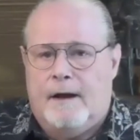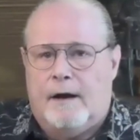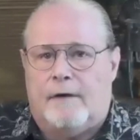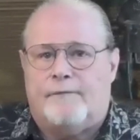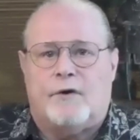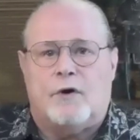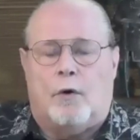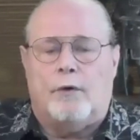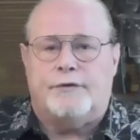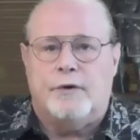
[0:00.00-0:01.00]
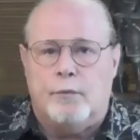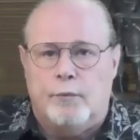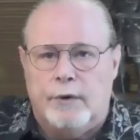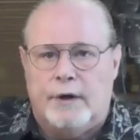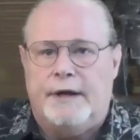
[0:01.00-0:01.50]
uh, for gold to
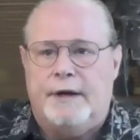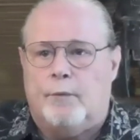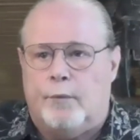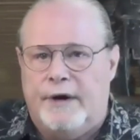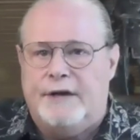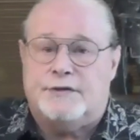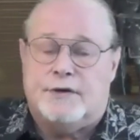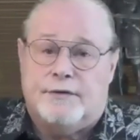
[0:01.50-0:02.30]
really reach